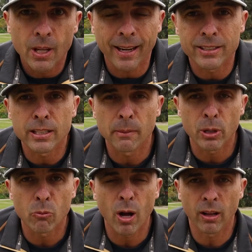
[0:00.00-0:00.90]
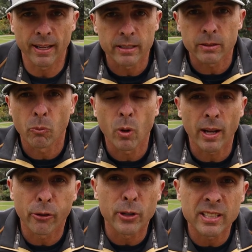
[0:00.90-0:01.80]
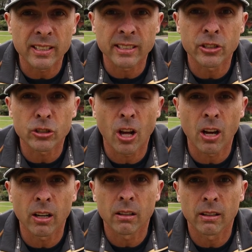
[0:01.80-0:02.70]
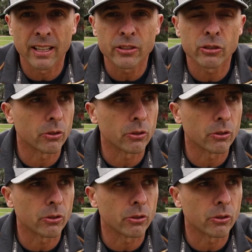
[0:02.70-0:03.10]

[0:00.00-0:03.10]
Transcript: yeah, I can see it pretty well, and it's what 36 inches long-ish,